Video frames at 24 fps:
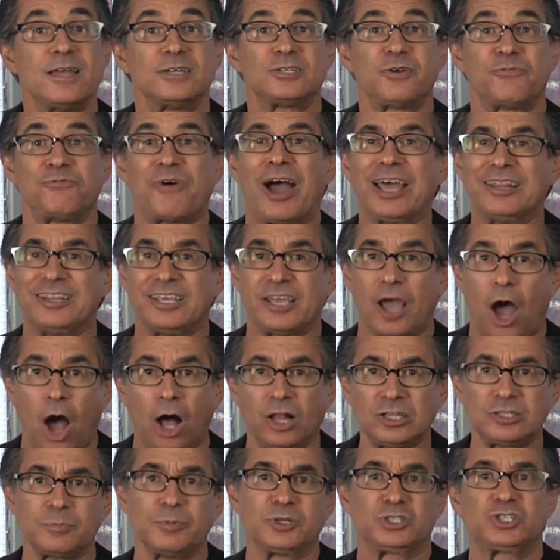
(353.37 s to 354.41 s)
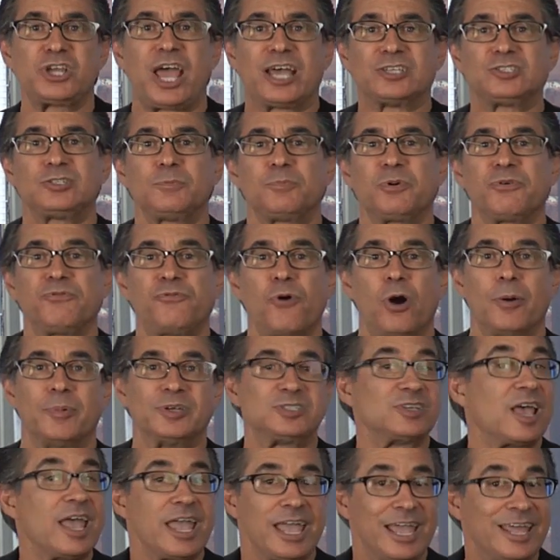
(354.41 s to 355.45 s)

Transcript: to find the ultimate chassis performance